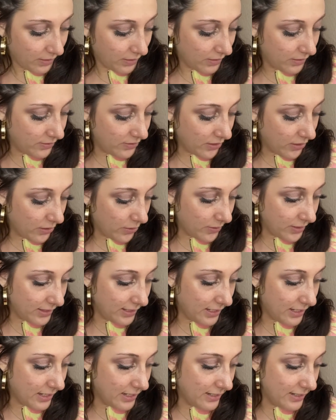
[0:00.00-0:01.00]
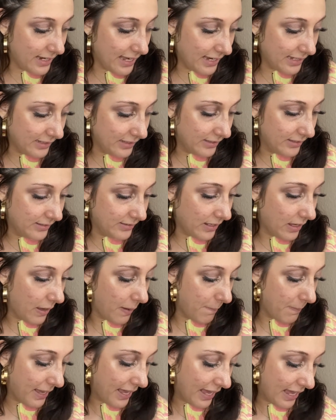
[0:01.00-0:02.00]
So the next
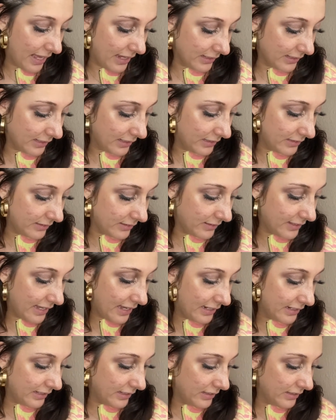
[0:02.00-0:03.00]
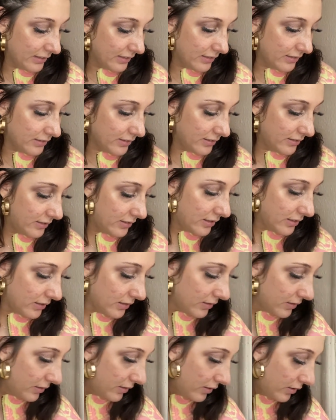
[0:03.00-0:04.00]
palette that is
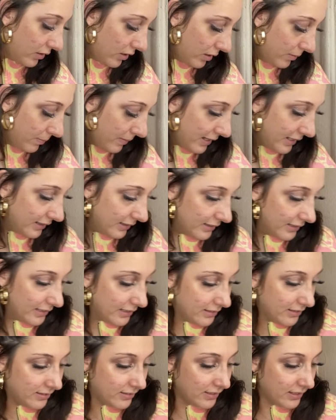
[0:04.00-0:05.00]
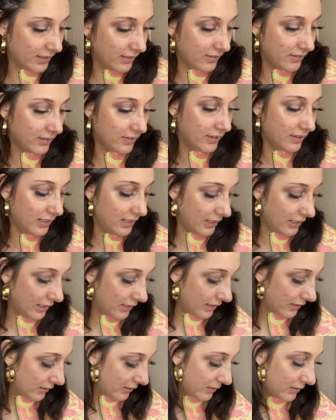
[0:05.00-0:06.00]
on my list is
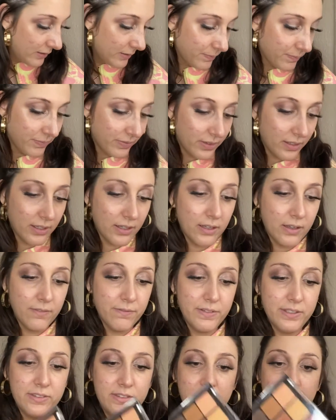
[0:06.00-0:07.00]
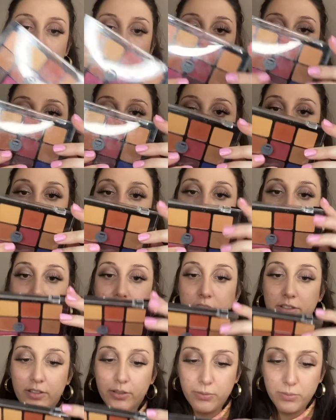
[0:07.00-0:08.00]
the
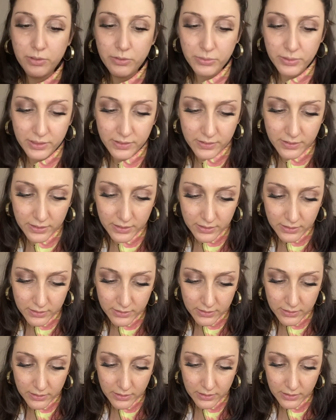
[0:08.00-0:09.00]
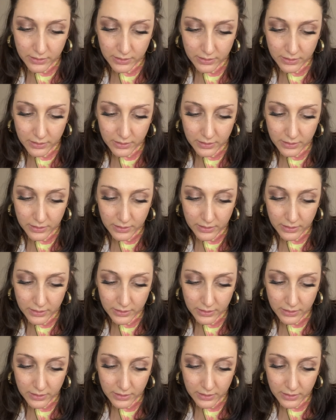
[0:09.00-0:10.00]
Viseart, which one is this?
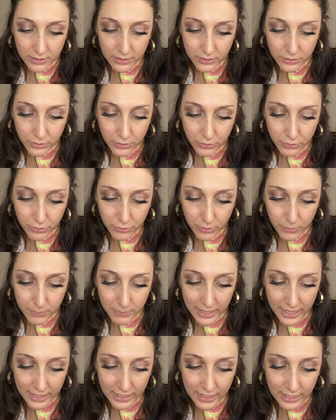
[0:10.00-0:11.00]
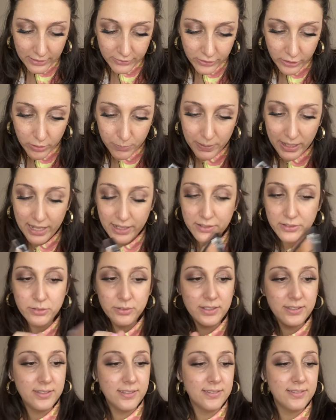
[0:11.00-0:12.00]
Neutral Matte Eyeshadow Palette. So
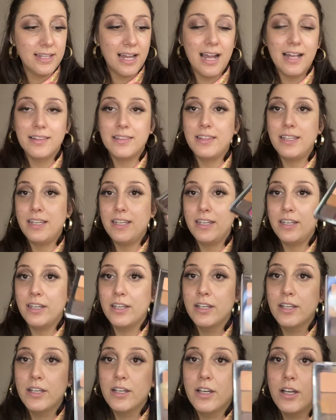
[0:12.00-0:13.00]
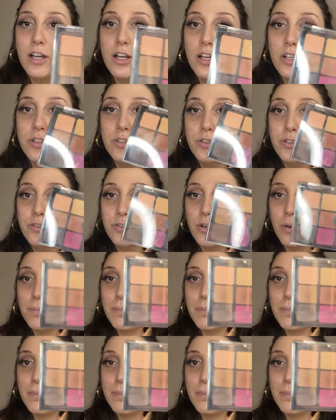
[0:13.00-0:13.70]
this is not the neutral